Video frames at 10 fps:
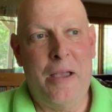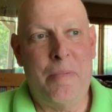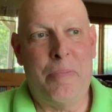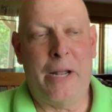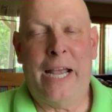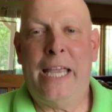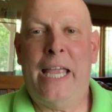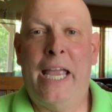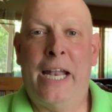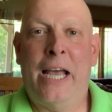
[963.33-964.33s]
But I
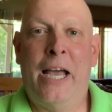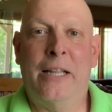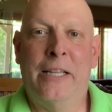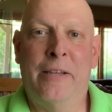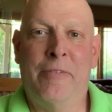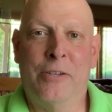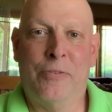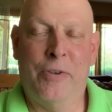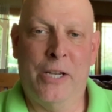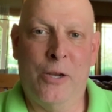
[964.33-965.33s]
cannot leave this
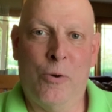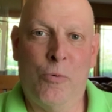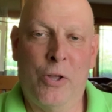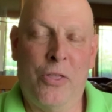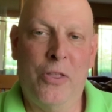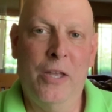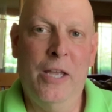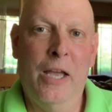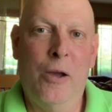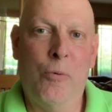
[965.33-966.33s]
video
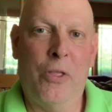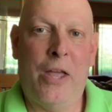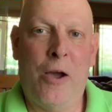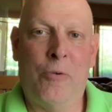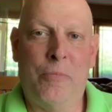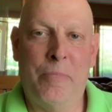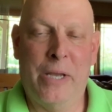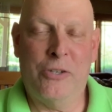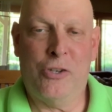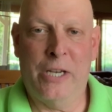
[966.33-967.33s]
without
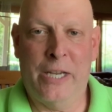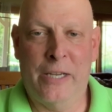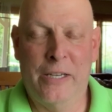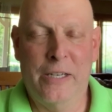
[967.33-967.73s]
mentioning